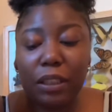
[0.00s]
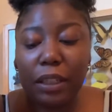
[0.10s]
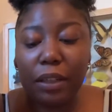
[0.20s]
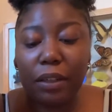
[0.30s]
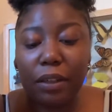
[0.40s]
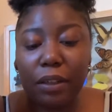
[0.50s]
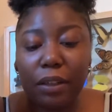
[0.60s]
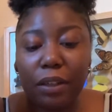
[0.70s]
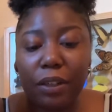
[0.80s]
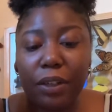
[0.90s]
here.
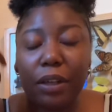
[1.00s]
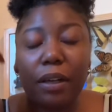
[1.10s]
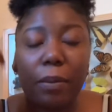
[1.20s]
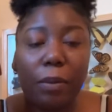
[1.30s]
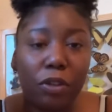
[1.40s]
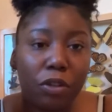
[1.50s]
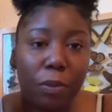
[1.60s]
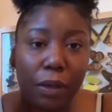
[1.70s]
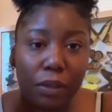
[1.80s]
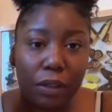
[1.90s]
You're an emotional
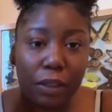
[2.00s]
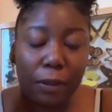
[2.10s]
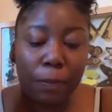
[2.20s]
person.